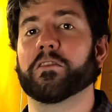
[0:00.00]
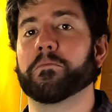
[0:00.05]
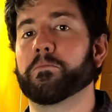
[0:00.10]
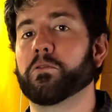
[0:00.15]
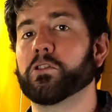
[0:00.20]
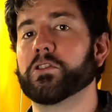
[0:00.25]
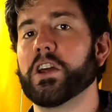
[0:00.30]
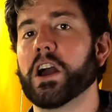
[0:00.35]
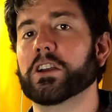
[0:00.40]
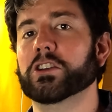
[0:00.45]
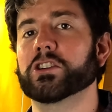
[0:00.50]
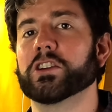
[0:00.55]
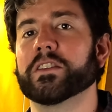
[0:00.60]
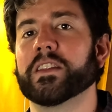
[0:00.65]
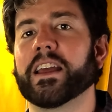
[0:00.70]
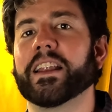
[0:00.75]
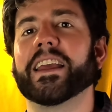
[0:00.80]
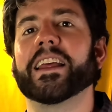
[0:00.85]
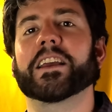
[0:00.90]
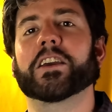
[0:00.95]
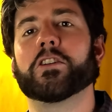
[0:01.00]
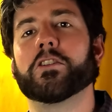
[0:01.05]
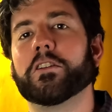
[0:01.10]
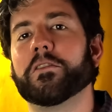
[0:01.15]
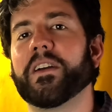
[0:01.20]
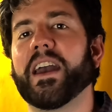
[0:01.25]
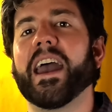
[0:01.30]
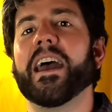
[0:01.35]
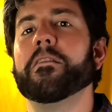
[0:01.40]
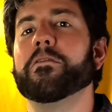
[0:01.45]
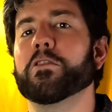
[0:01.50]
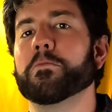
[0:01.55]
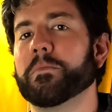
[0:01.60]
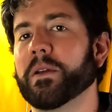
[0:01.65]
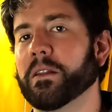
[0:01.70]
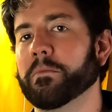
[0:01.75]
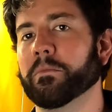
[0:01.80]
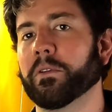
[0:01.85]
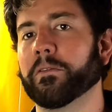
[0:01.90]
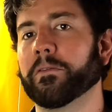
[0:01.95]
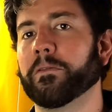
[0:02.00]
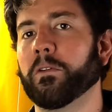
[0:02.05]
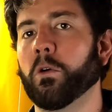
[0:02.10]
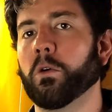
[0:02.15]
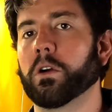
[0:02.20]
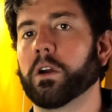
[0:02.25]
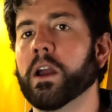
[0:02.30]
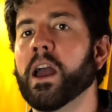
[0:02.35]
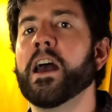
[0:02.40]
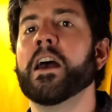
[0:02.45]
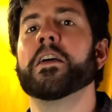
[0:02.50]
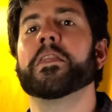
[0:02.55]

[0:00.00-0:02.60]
of production than it could have ever been before.